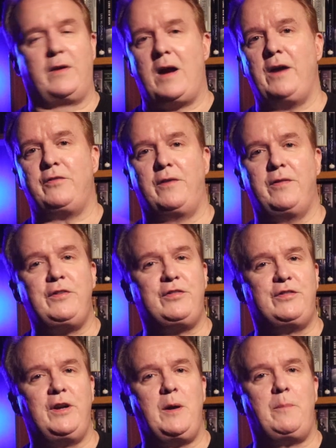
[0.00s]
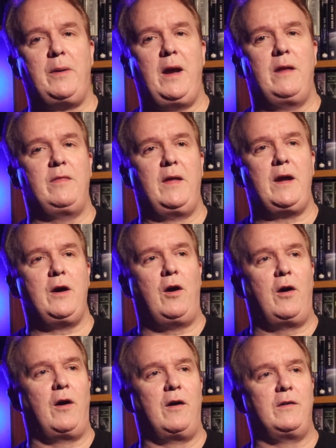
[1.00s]
The guys on this ship, and they
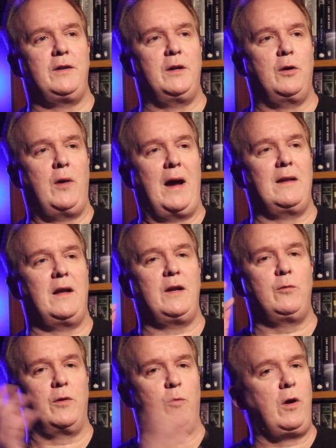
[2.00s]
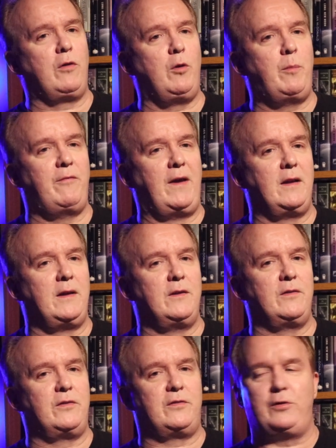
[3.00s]
are, you know, allied with one group of
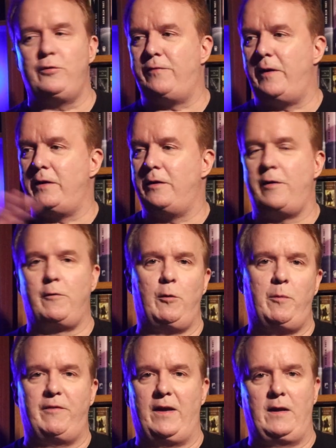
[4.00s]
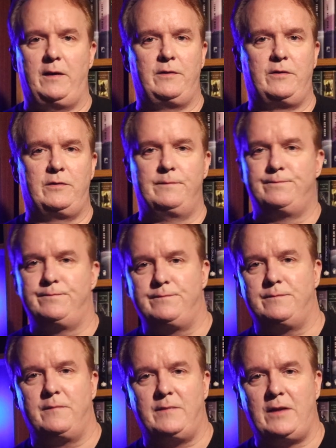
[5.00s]
aliens to fight another group of aliens.
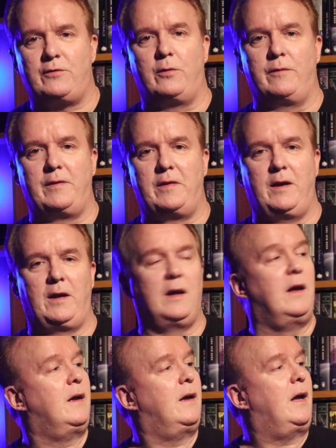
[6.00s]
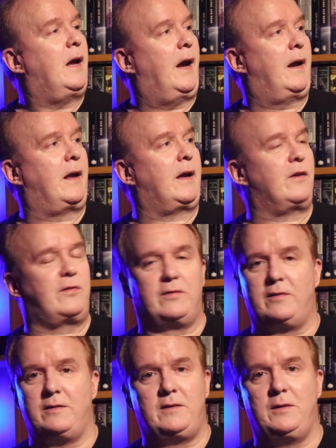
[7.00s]
That sort of a thing. And I guess,
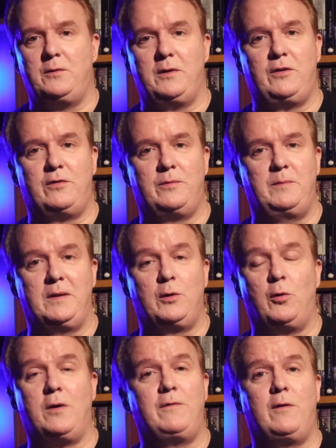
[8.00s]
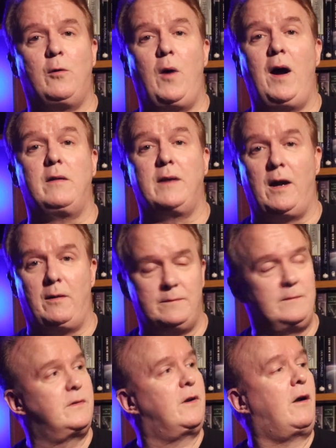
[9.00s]
uh, you know, it's been going on for a while now.
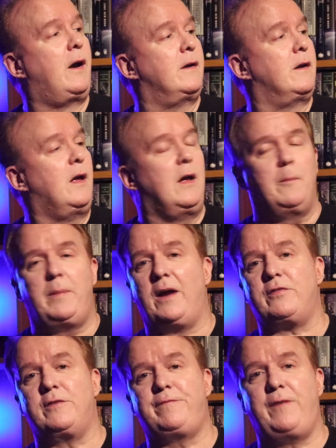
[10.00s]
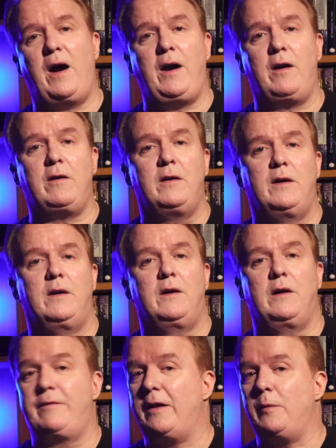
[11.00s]
All right. Pass of Fire,
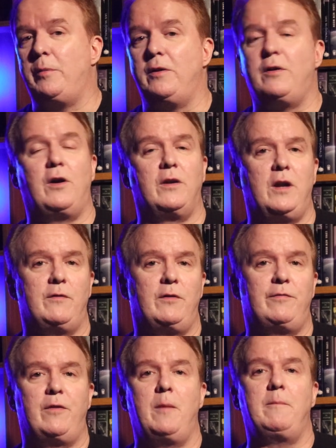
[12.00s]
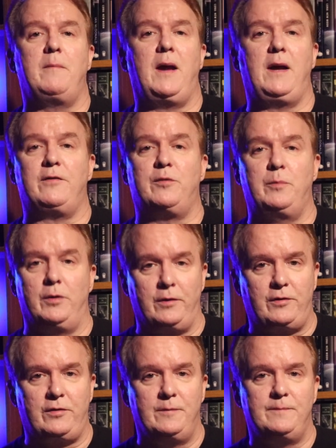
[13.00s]
available in hardcover from Ace
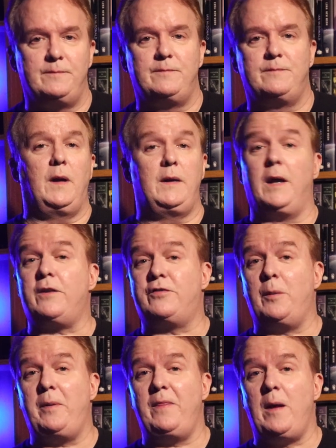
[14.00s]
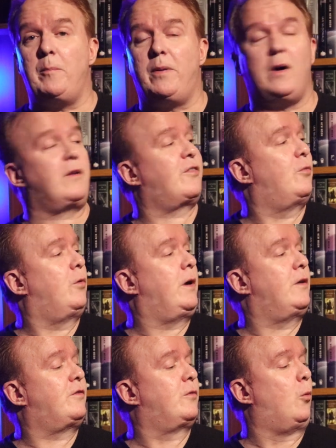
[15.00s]
Books. And next up in that box
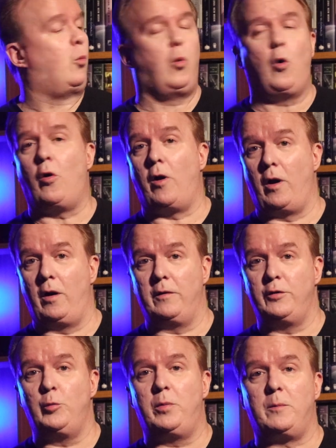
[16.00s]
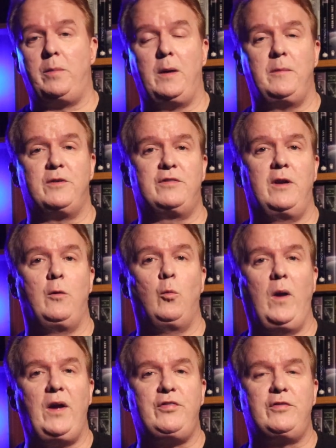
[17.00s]
is War, a new book by Michelle
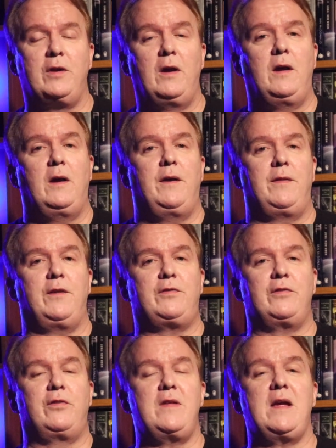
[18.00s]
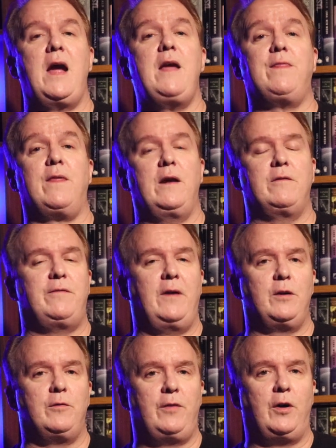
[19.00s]
West. This is the eighth and
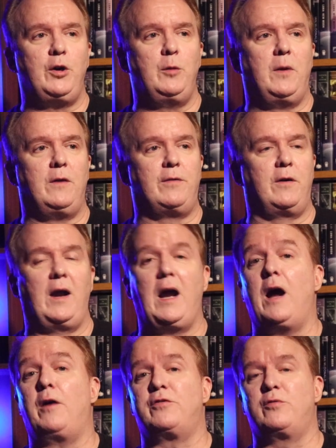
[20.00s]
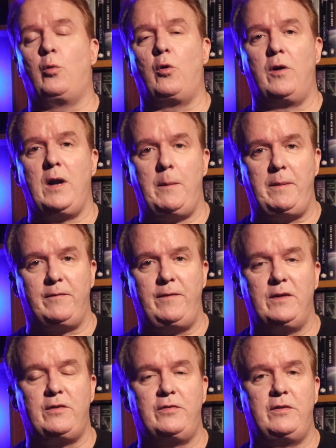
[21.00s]
final volume of her House War epic
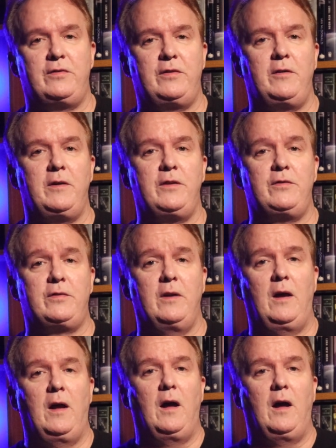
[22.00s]
fantasy series.